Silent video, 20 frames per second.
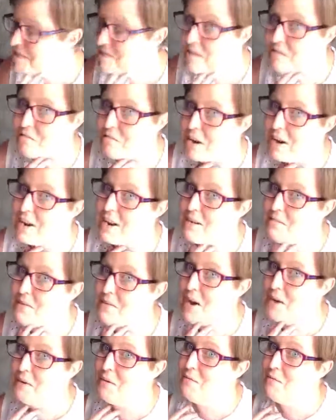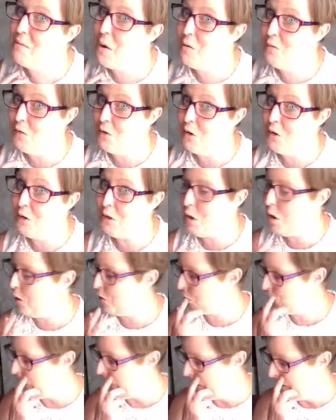the right amount of woven cloth.
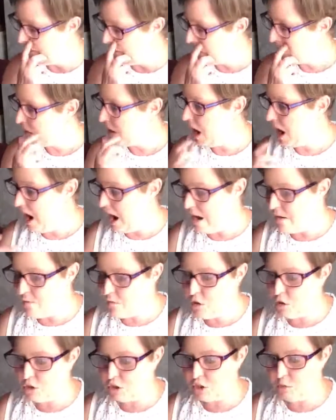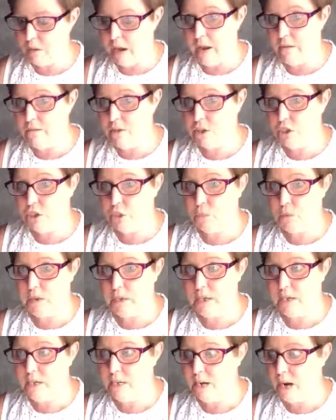I have got some heavy
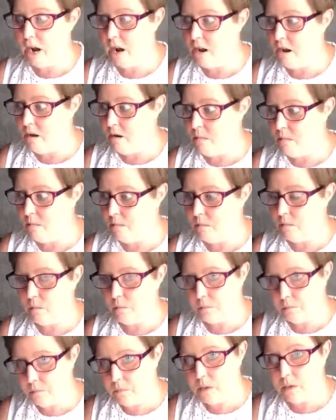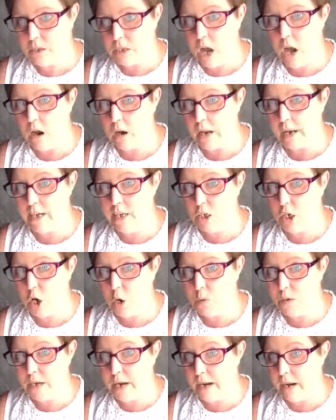duty um, dark
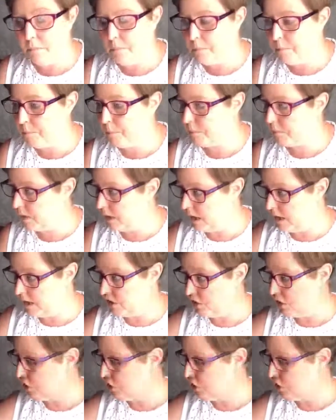indigo denim. It's